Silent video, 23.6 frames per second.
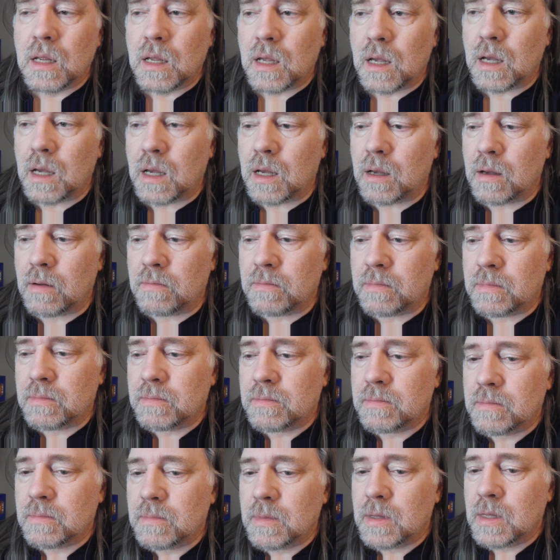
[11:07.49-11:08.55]
Um,
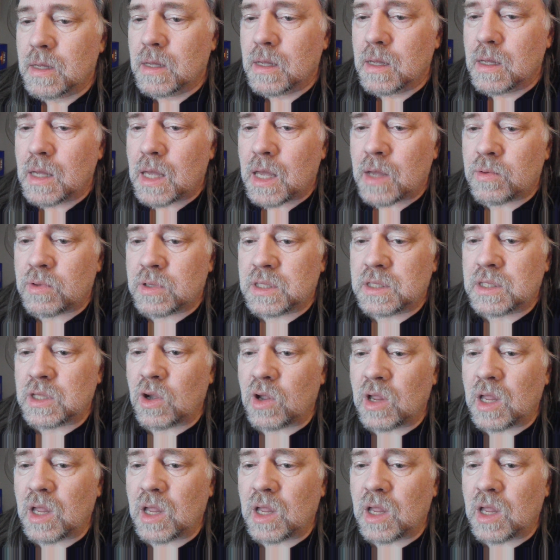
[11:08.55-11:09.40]
I was still